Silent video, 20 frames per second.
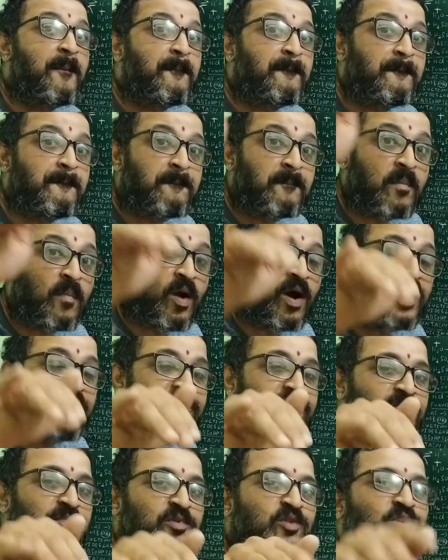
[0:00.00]

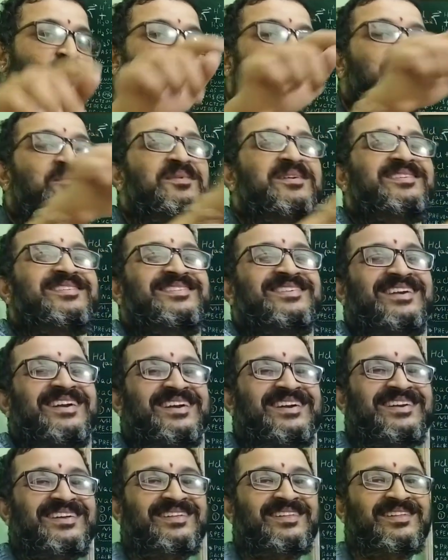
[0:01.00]
moist blue litmus
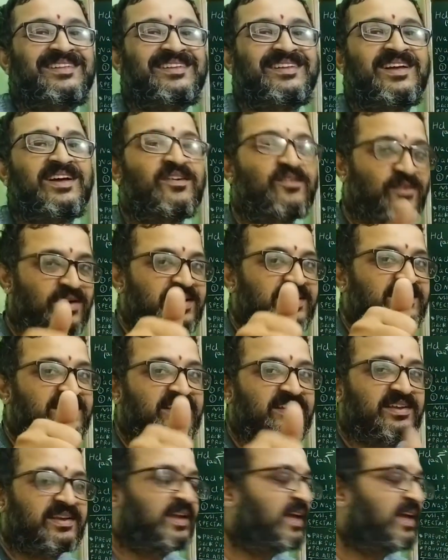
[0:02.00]
red. Right?